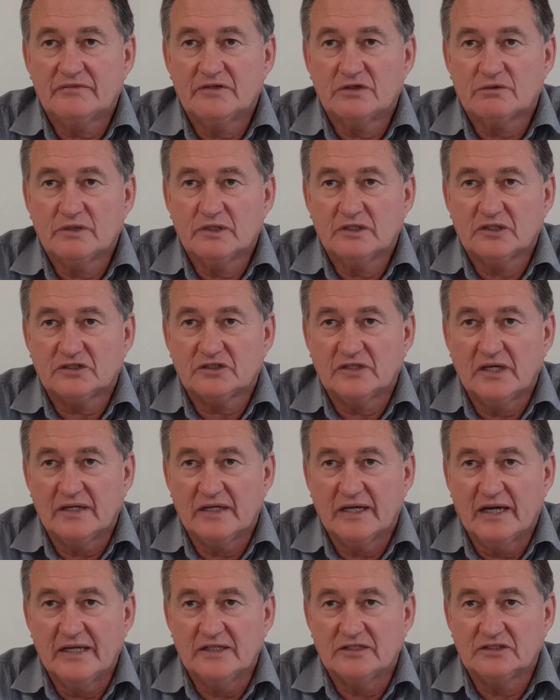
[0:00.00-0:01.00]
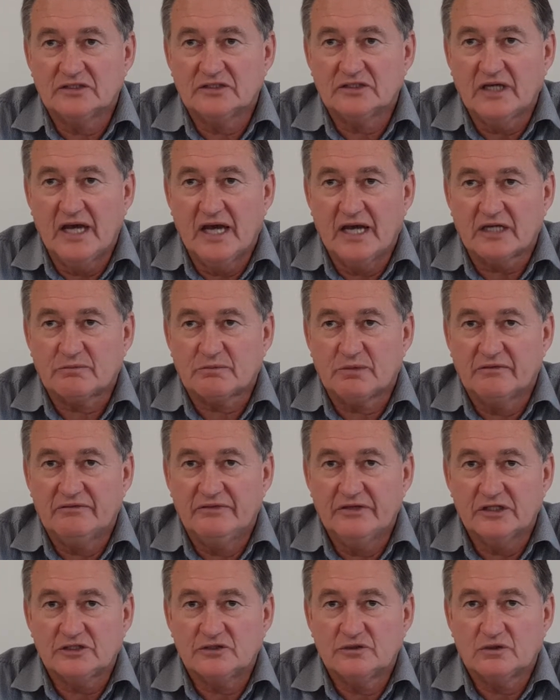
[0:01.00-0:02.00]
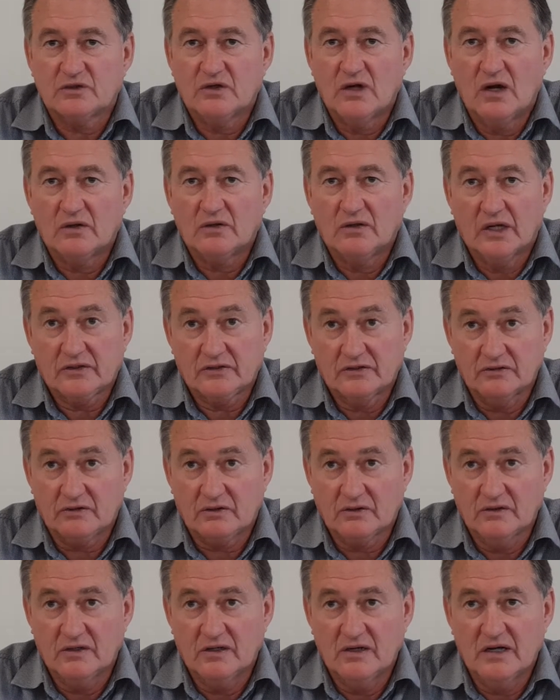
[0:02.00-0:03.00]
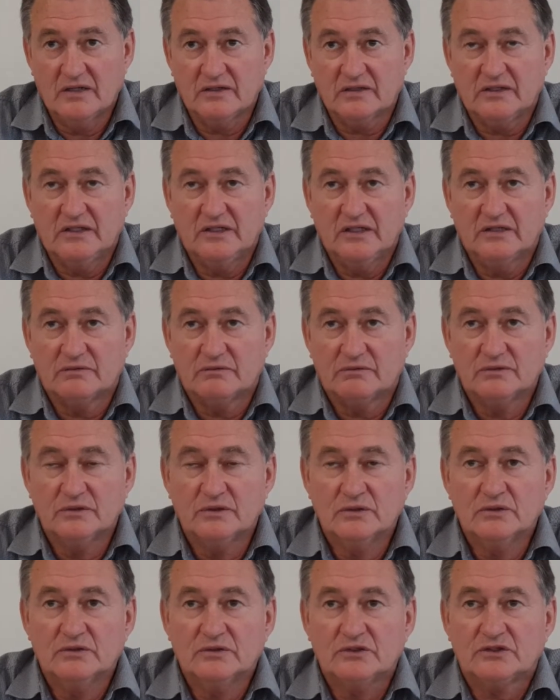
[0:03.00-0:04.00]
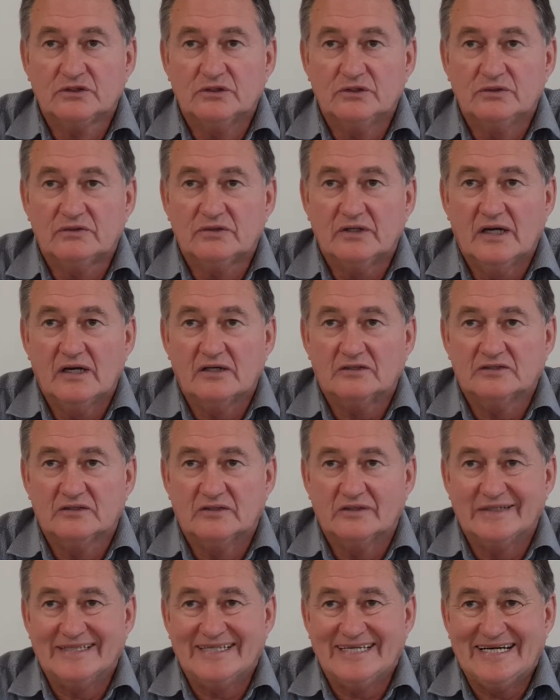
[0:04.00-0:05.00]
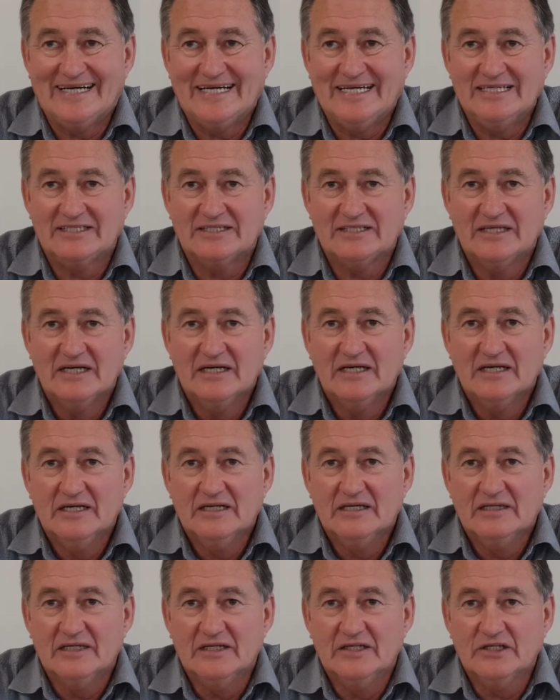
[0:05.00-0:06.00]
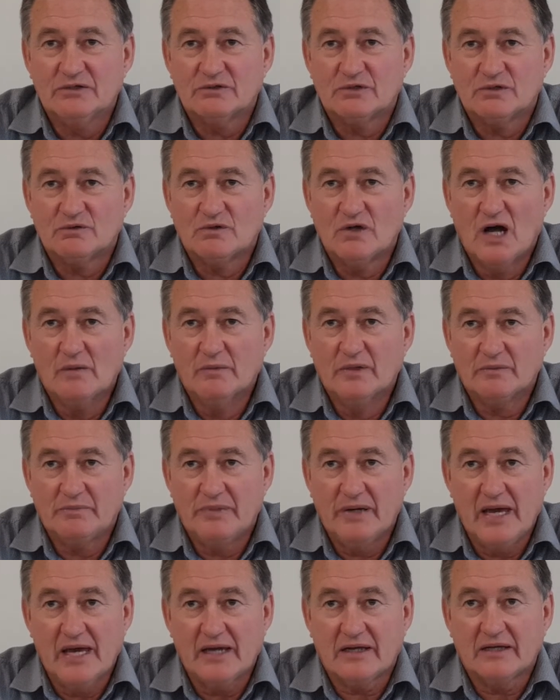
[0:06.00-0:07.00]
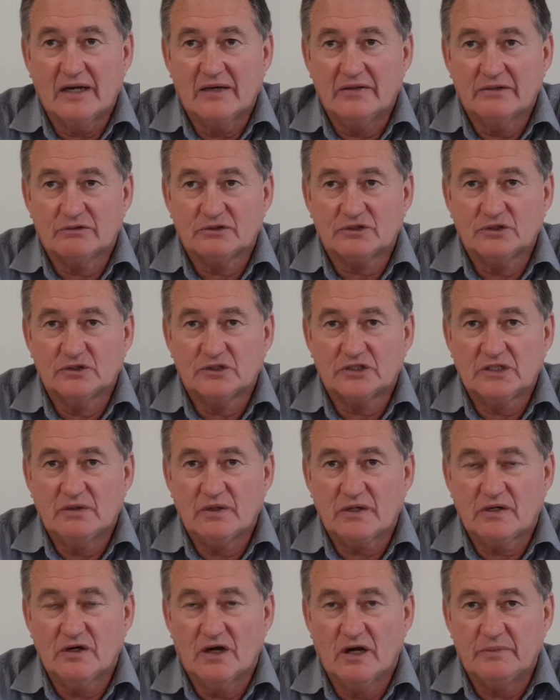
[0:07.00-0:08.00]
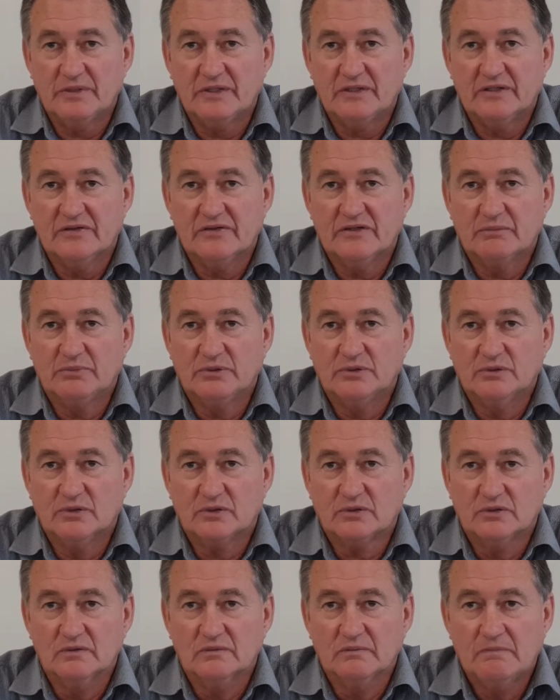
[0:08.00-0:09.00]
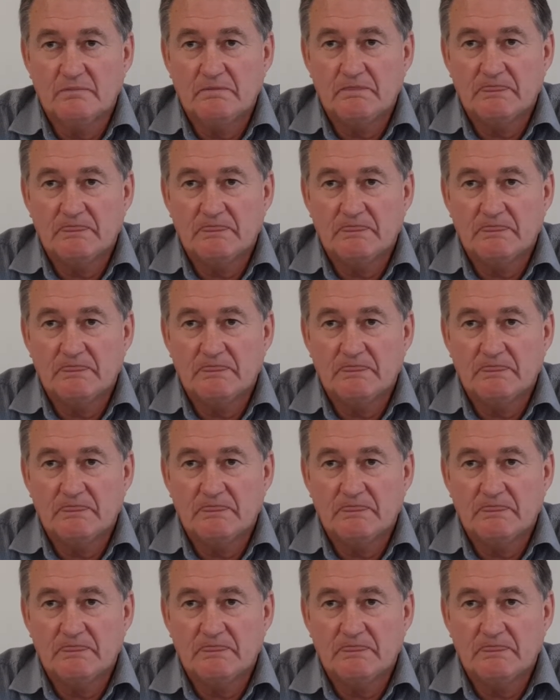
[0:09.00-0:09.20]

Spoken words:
of the Real Estate Agents Act Professional Conduct and Client Care Rules 2008 in your enrolment pack, and there was also a copy in the portal.